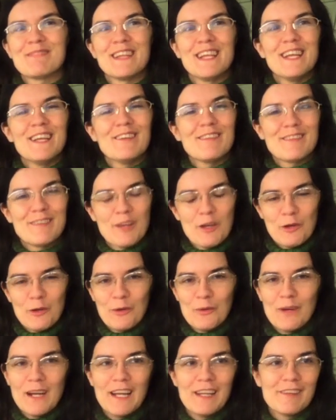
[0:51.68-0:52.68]

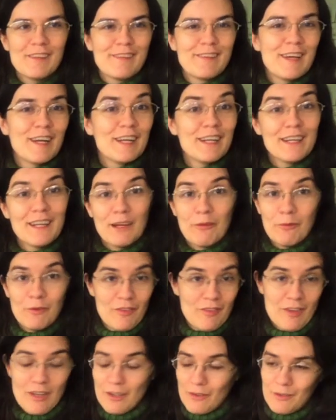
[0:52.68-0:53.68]
So I decided I
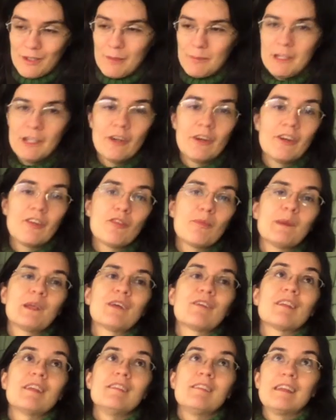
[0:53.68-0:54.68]
was not going to be an artist
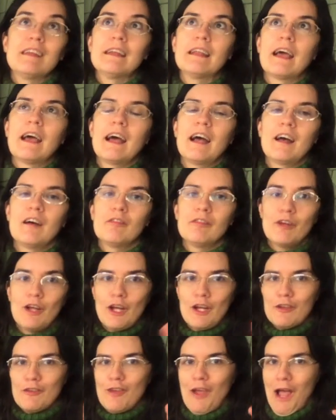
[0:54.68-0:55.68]
because I didn't have
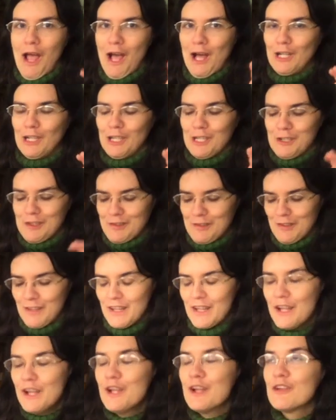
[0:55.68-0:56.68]
a talent.
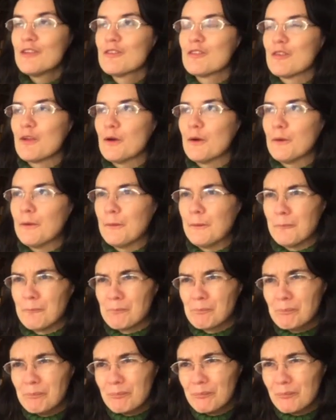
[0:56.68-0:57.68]
So
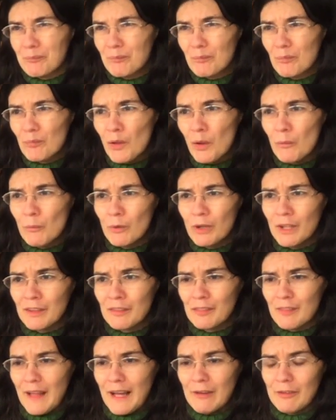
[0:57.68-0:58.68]

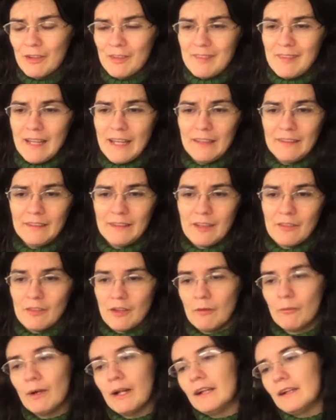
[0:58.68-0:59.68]
without a talent, I
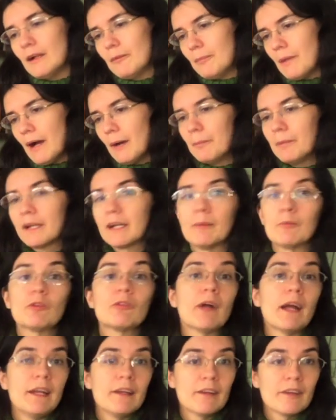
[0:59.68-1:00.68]
thought, well, I'll become a
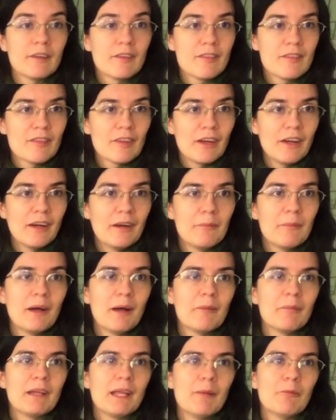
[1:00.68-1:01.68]
writer. So
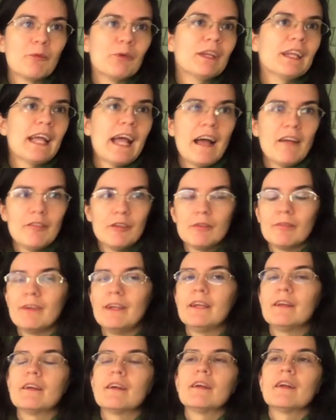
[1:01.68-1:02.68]
I became a really avid
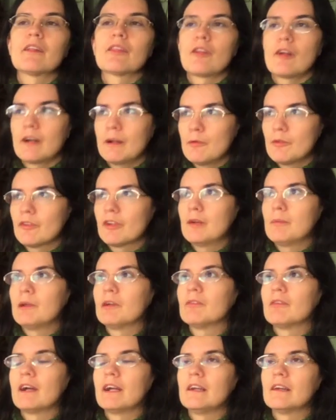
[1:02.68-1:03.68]
reader, thought I was going to be
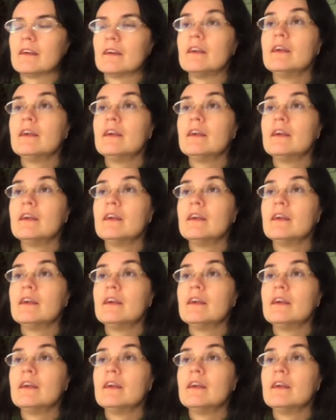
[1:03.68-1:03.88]
a writer.